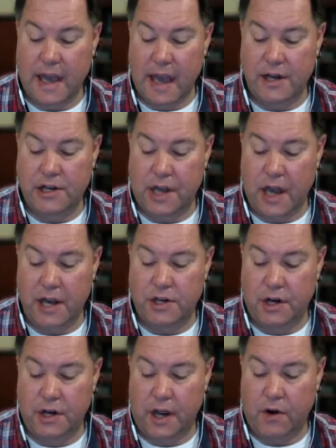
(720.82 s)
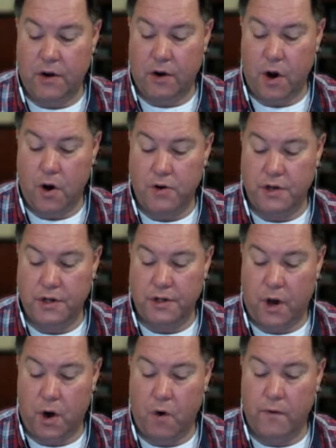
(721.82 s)
education and or coaching
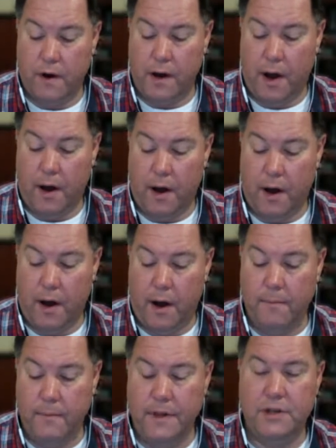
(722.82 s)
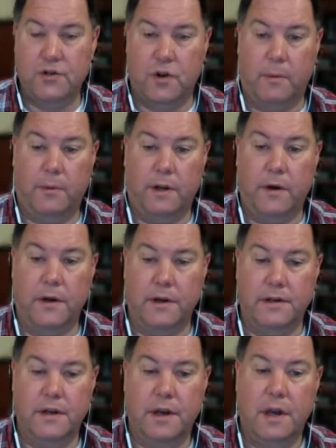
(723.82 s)
to overcome these troubled
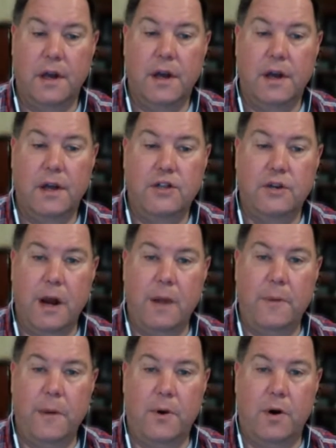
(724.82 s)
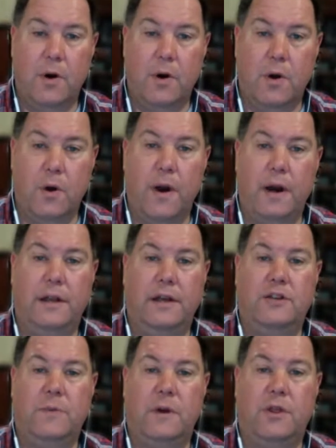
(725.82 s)
areas. Too many people go in and they
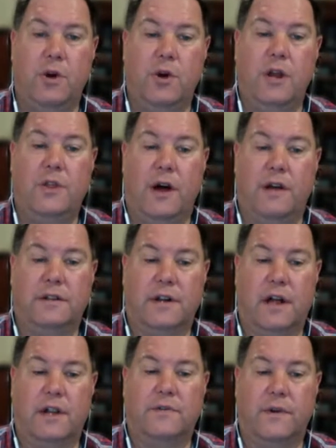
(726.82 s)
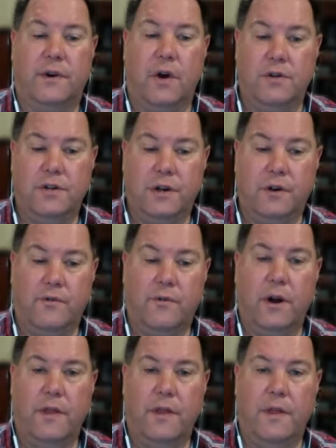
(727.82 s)
spend $30,000 for coaching or
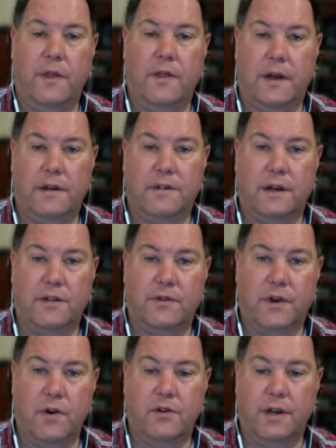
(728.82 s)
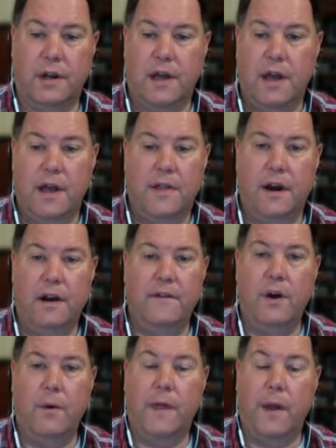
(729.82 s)
$40,000 for coaching. They don't
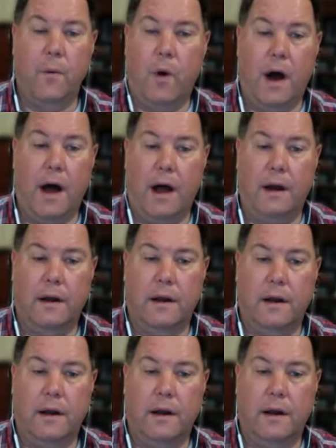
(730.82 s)
even know what they want.